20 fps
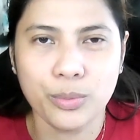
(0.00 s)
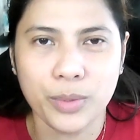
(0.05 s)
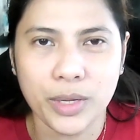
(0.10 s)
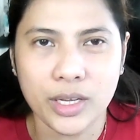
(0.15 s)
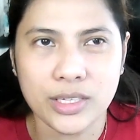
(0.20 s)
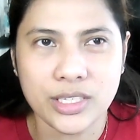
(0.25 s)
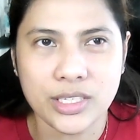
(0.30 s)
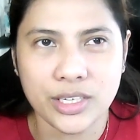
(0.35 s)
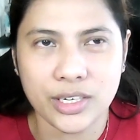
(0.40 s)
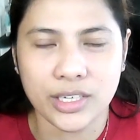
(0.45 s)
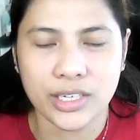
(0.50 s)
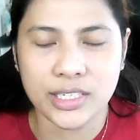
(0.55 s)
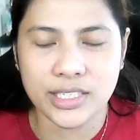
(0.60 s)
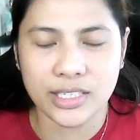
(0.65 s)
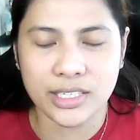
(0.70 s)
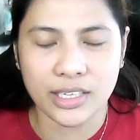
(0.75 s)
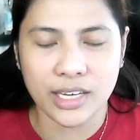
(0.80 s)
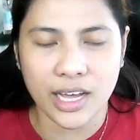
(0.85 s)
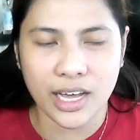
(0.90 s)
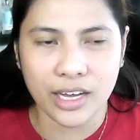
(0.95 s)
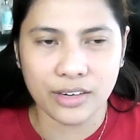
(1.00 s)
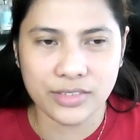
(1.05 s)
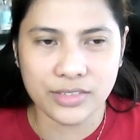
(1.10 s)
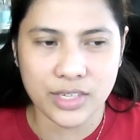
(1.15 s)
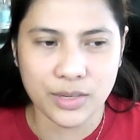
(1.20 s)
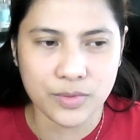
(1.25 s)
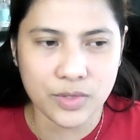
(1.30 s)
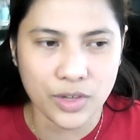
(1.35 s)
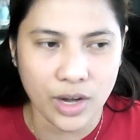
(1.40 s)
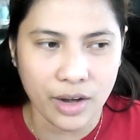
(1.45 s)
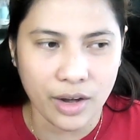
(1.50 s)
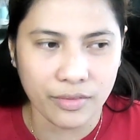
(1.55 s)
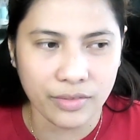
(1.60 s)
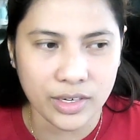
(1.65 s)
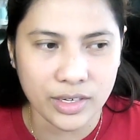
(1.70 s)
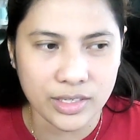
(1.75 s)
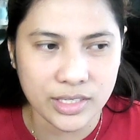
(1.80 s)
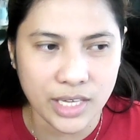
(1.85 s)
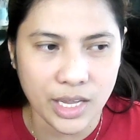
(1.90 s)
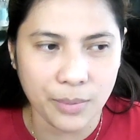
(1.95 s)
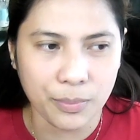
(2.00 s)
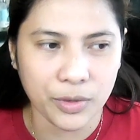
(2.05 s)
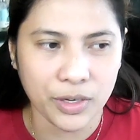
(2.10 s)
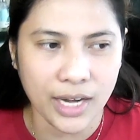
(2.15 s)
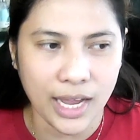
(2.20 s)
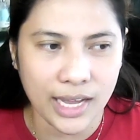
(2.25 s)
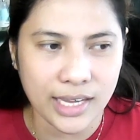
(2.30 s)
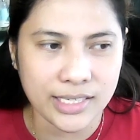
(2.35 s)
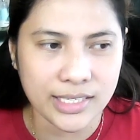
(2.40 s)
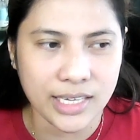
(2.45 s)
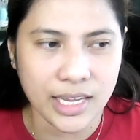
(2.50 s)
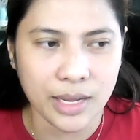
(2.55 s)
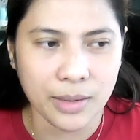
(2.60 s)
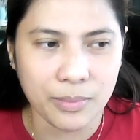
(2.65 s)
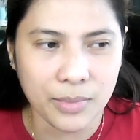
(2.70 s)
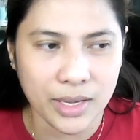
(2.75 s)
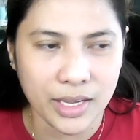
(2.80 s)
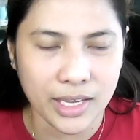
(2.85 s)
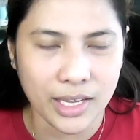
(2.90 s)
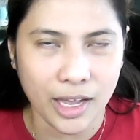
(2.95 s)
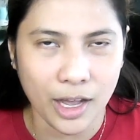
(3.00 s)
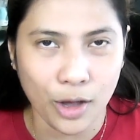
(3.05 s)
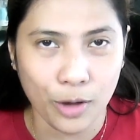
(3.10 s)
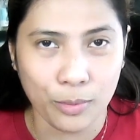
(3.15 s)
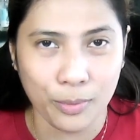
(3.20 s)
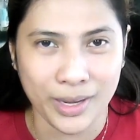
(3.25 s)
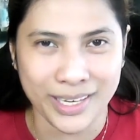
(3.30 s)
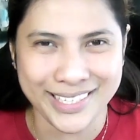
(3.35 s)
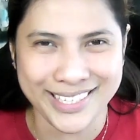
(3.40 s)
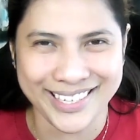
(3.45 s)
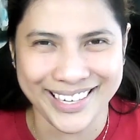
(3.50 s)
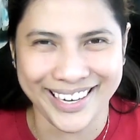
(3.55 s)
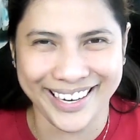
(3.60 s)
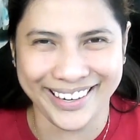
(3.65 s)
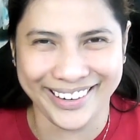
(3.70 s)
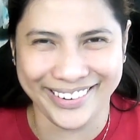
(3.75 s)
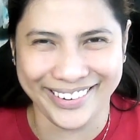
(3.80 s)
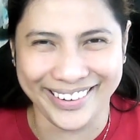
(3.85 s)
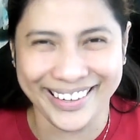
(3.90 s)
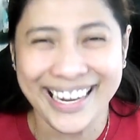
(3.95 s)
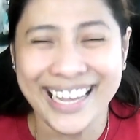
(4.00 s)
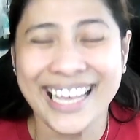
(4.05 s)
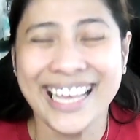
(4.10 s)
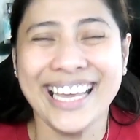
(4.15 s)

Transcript: because there's a lot of subscribers keep on asking me how much I earn.